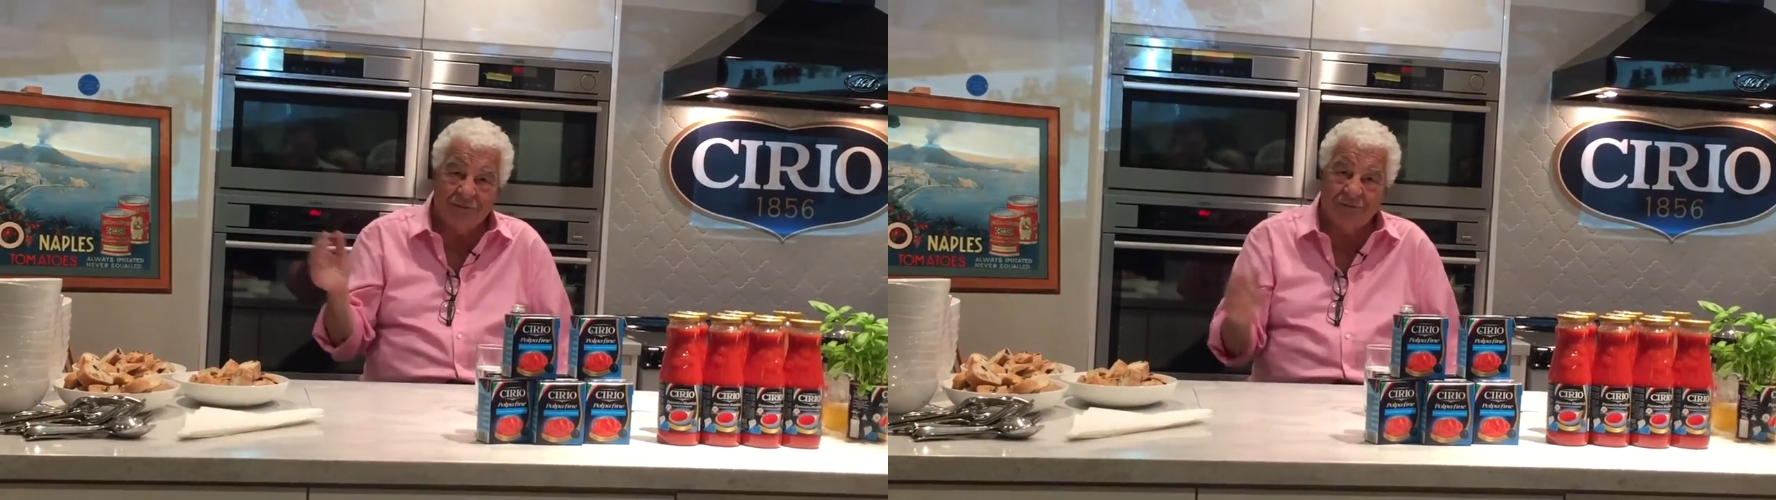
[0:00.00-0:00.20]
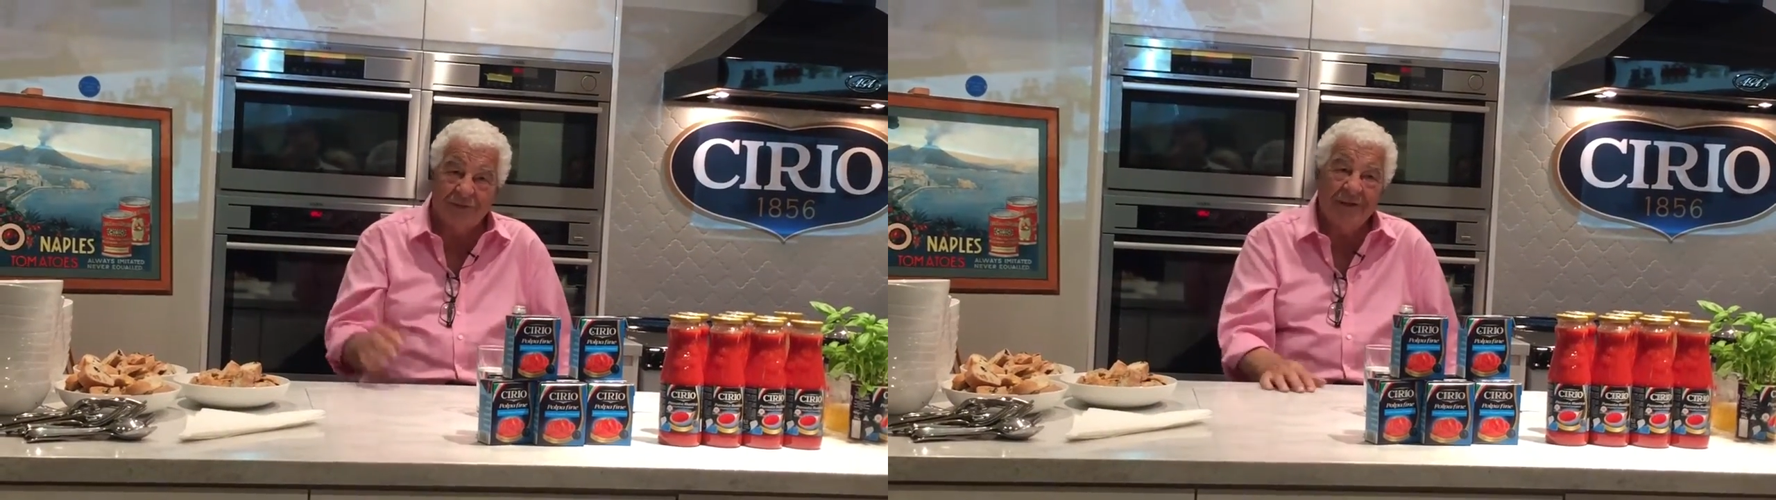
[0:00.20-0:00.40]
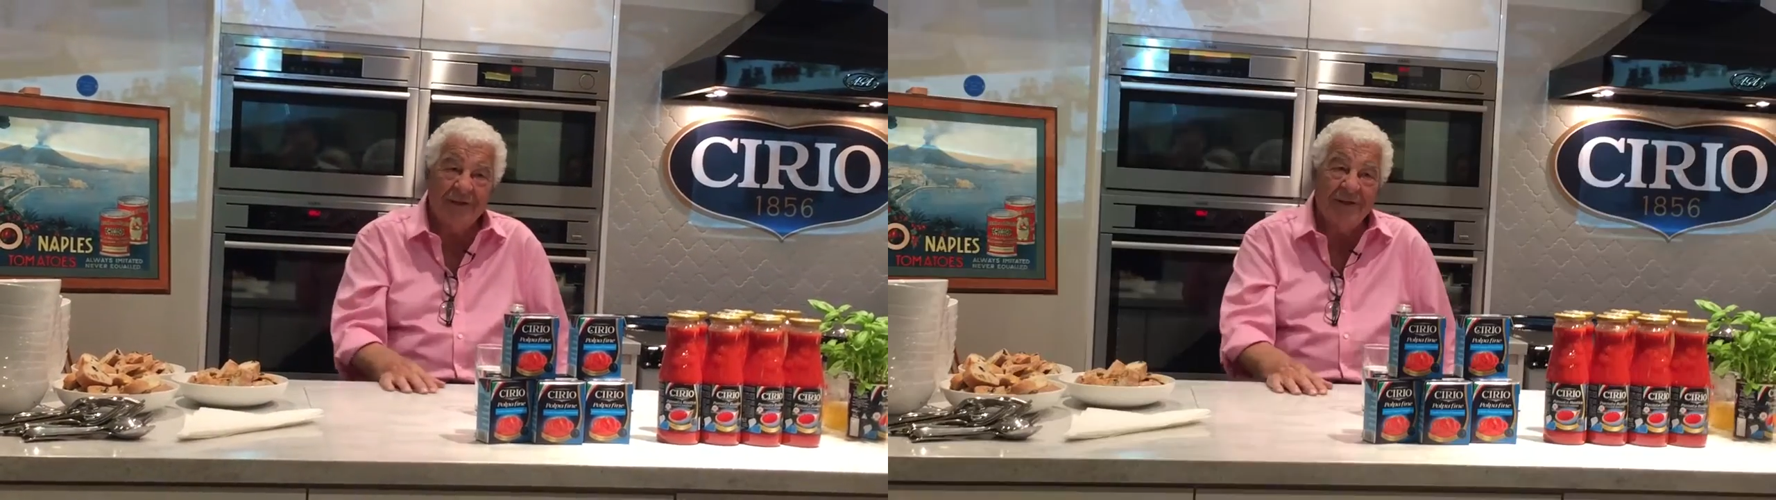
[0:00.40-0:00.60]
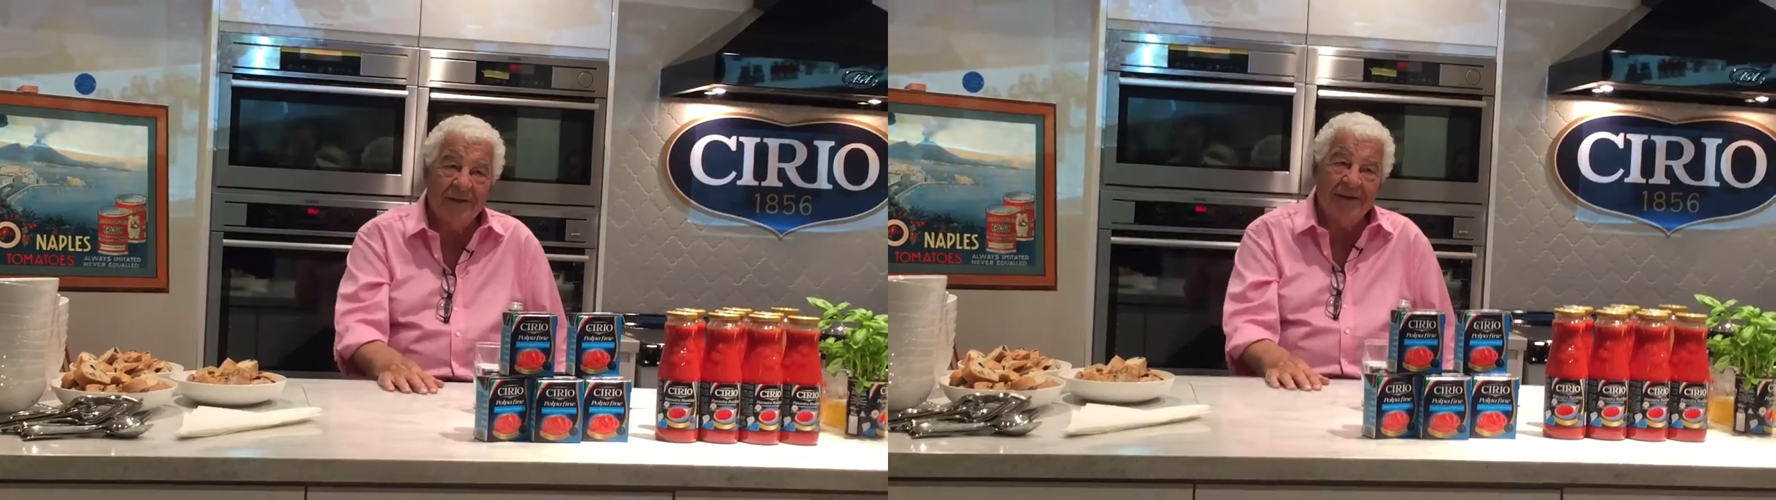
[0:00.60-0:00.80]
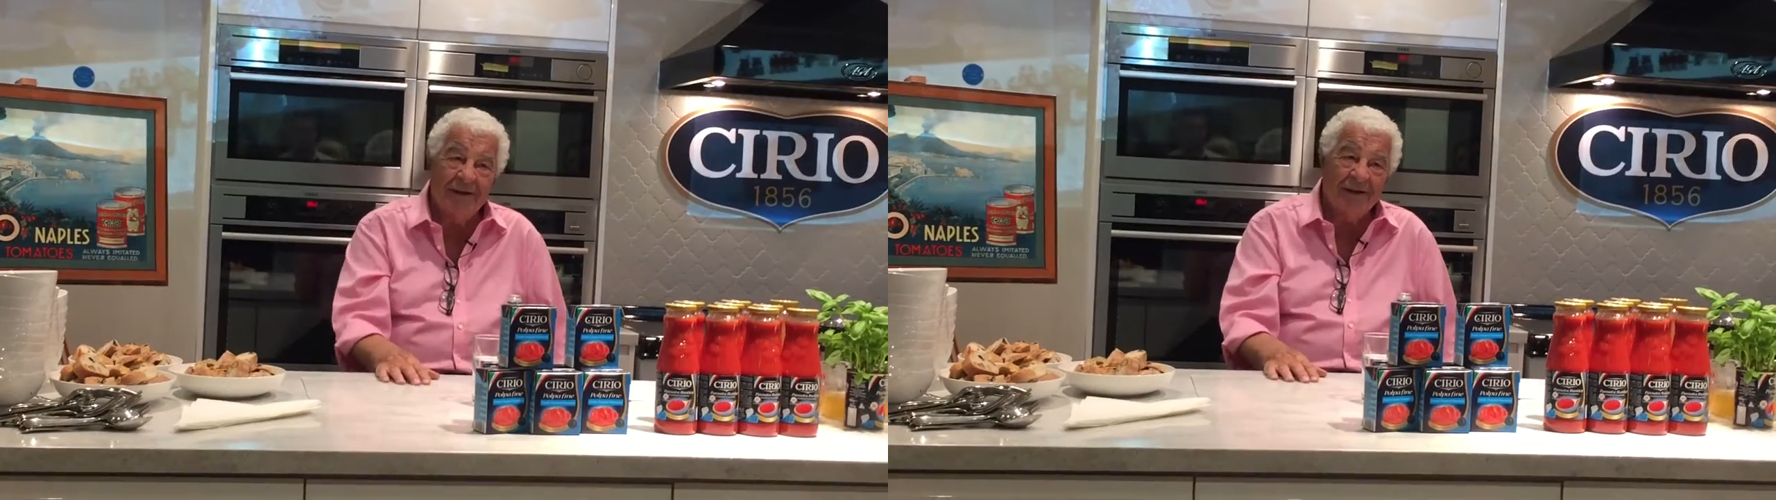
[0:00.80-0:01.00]
of
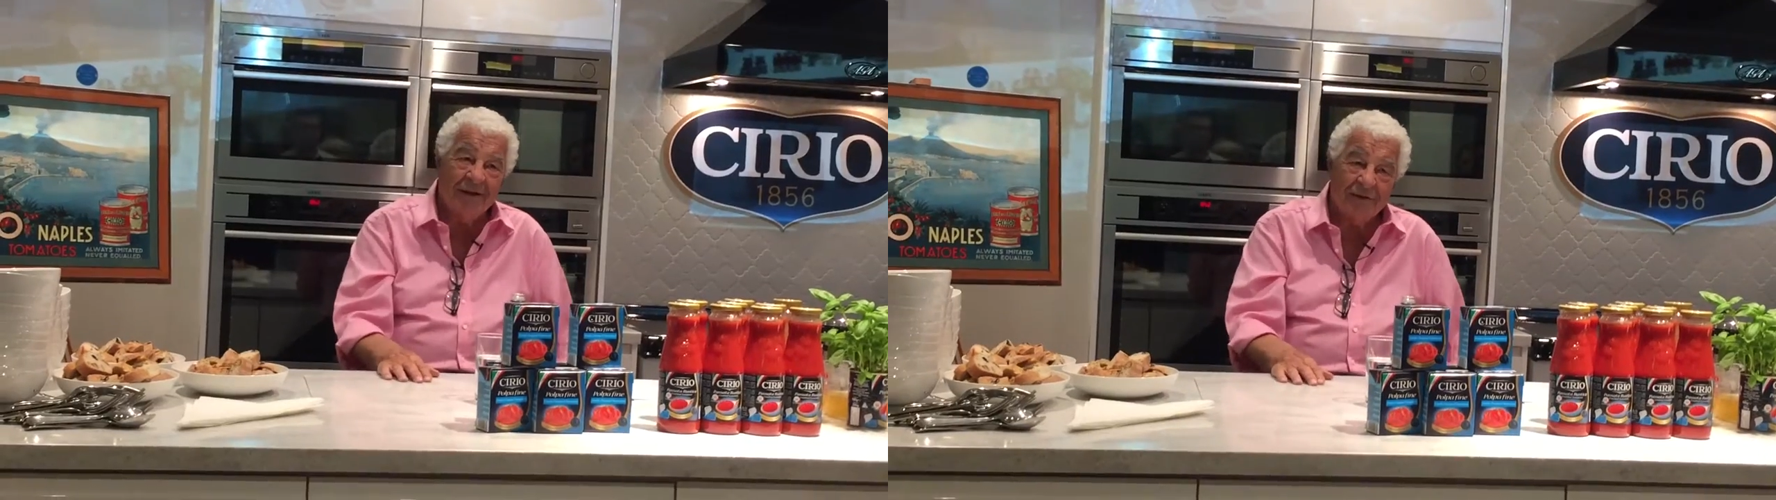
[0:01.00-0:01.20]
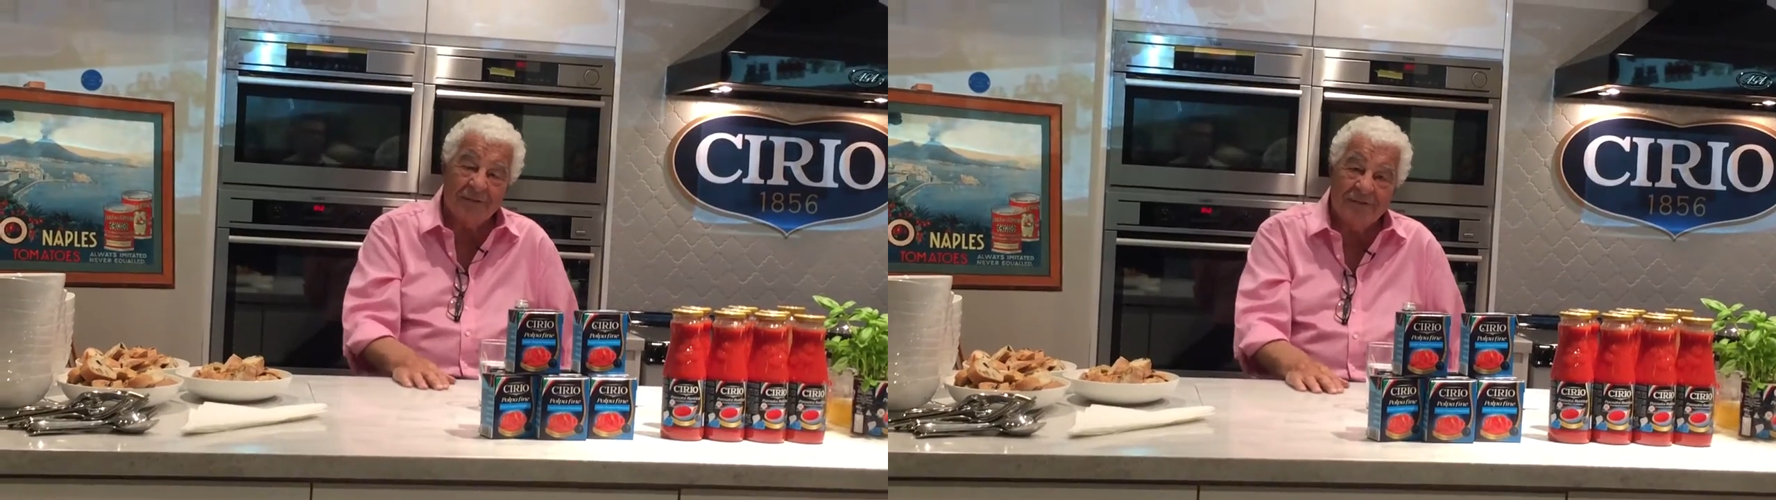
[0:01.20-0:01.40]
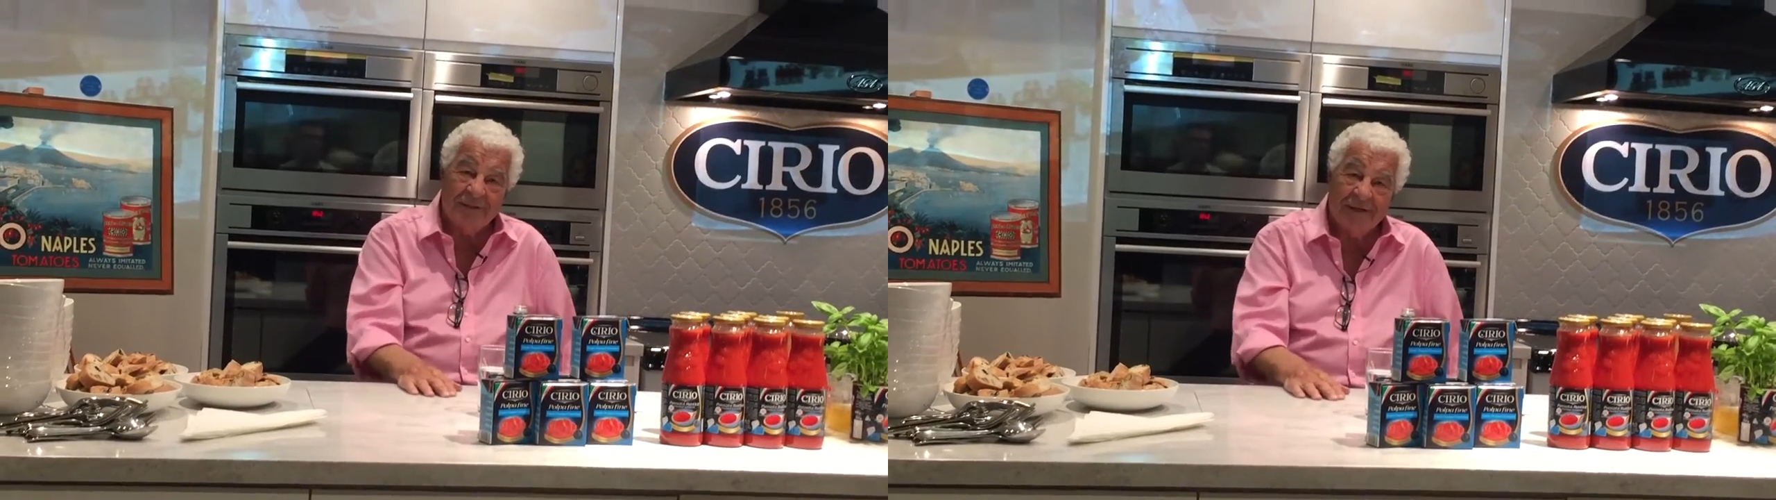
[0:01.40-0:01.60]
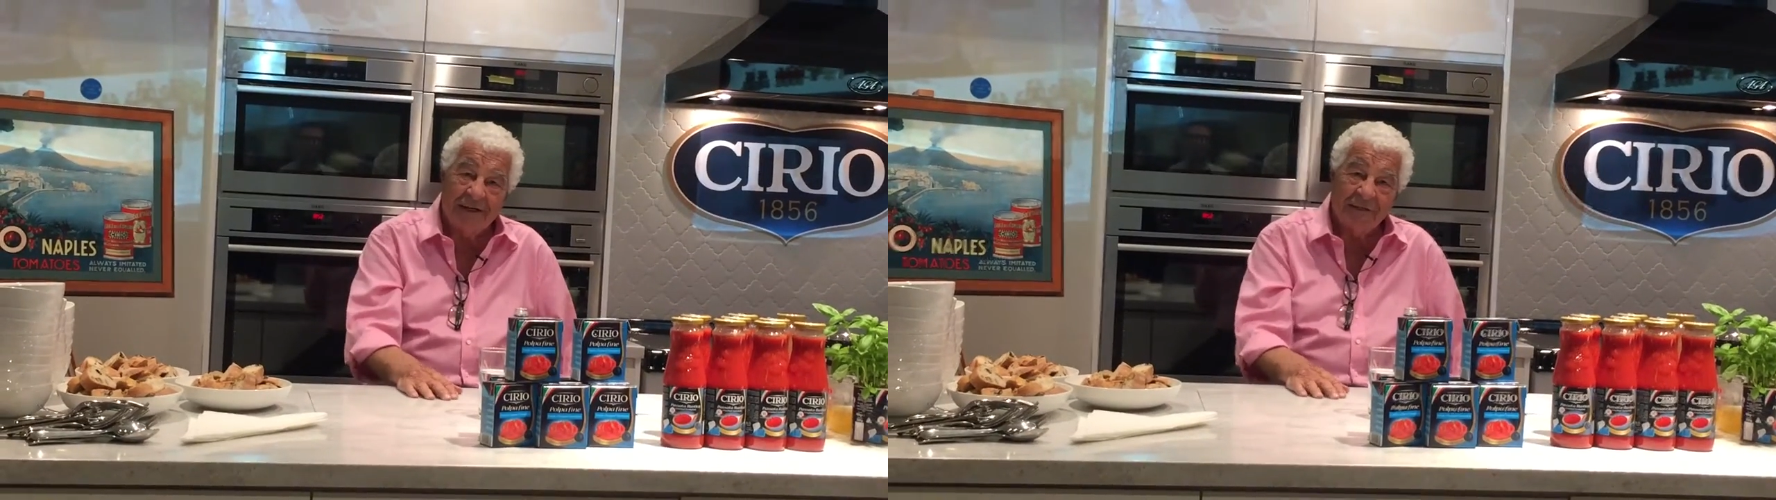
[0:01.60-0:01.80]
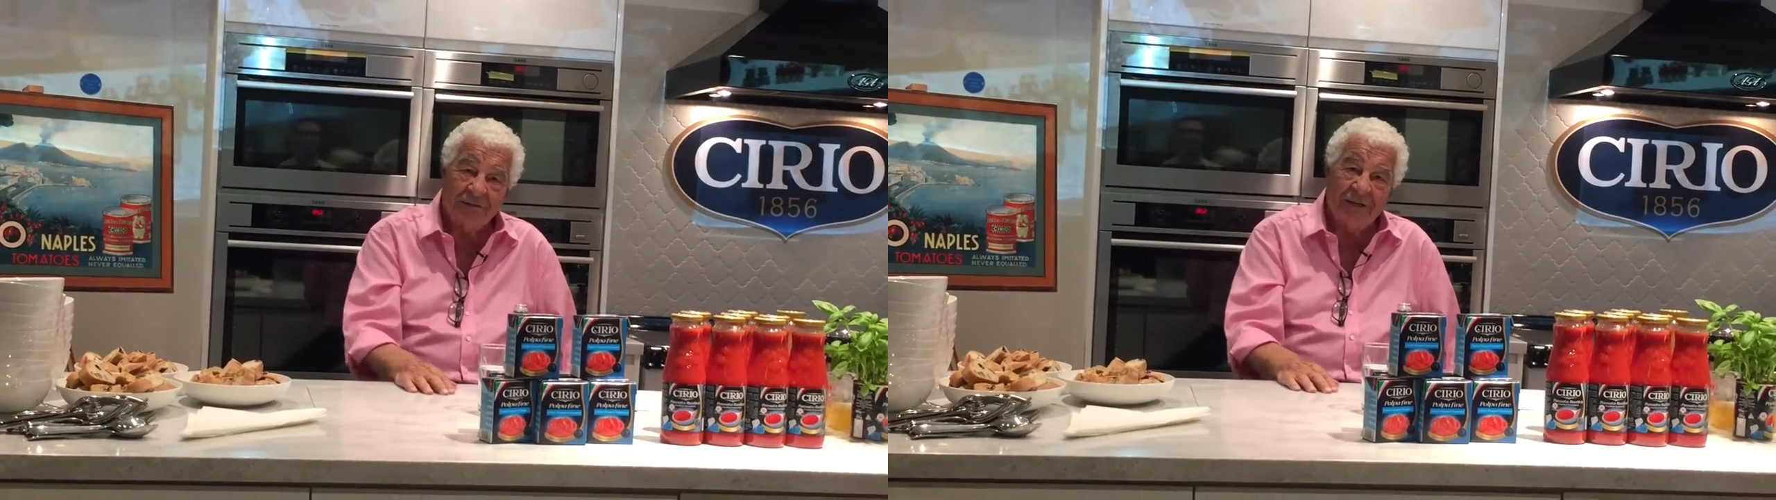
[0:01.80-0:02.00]

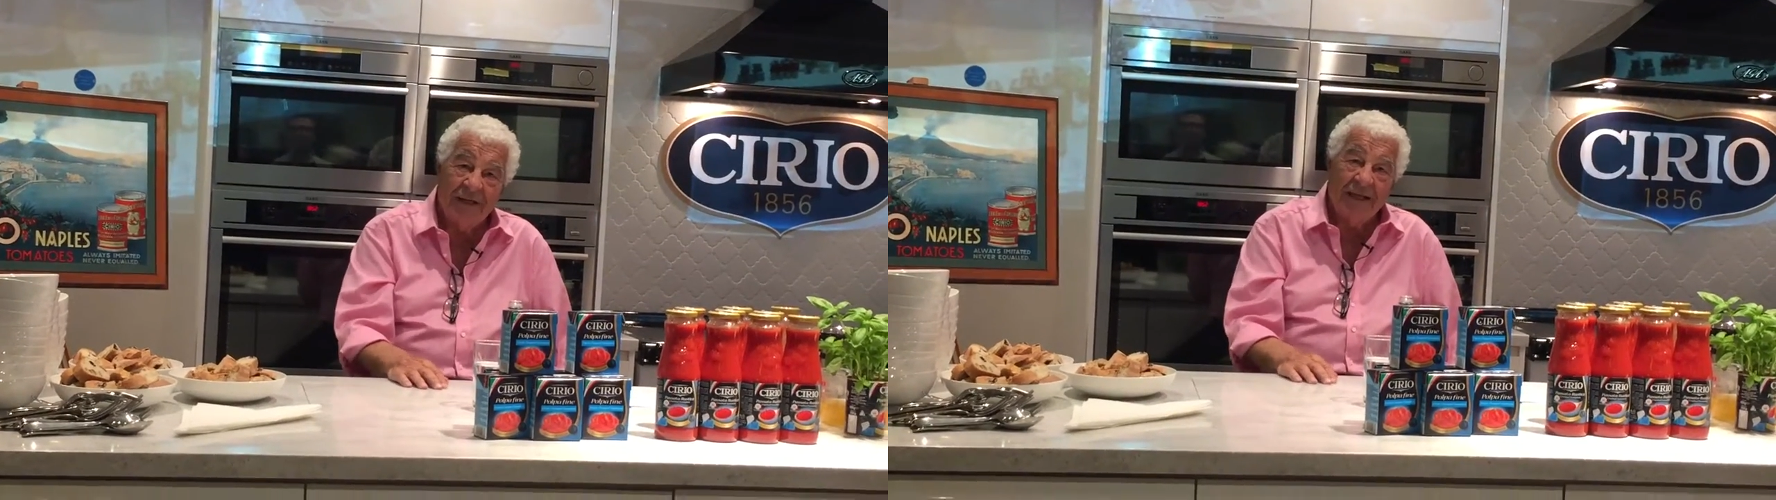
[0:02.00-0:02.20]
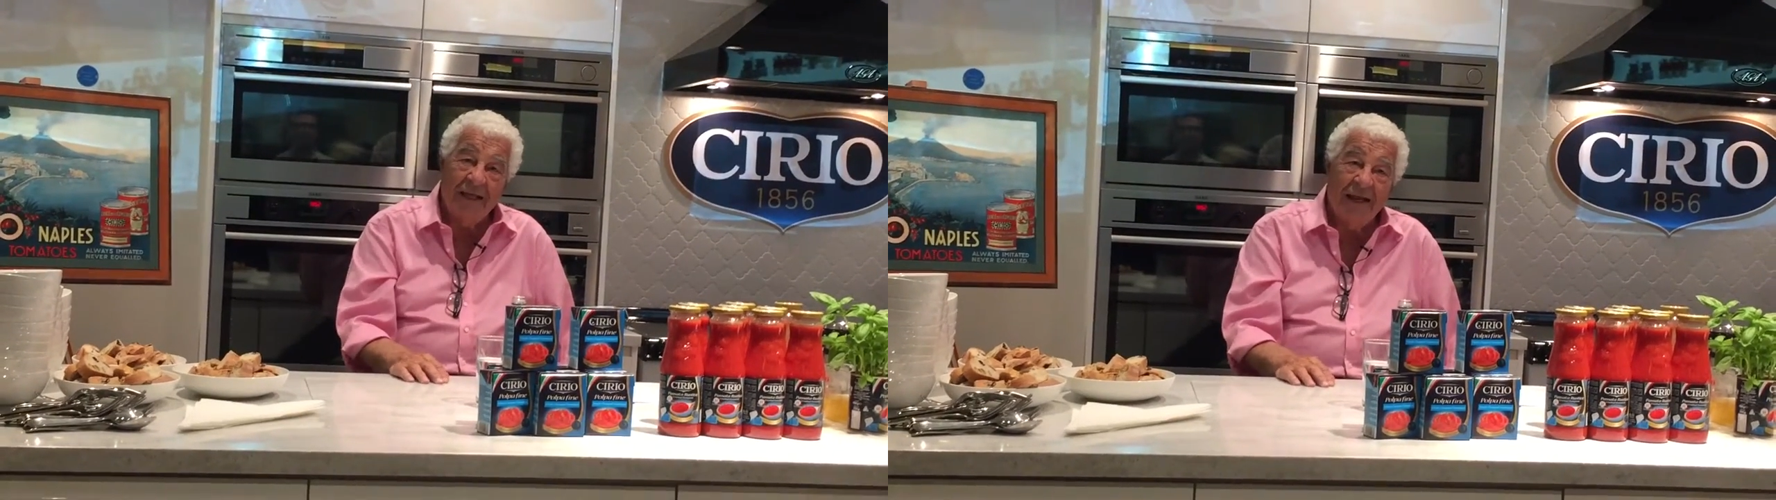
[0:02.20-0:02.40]
consideration.